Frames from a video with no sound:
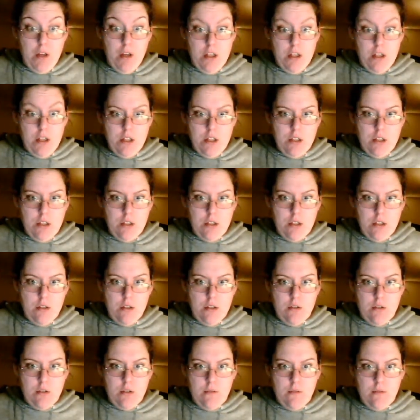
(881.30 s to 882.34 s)

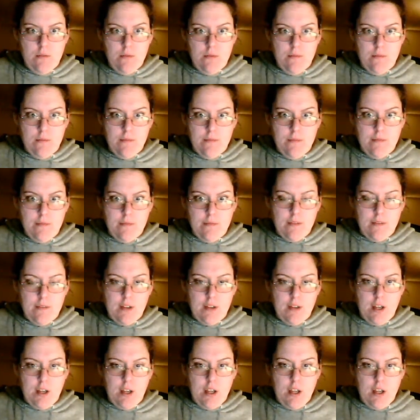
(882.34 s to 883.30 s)
Nothing is said.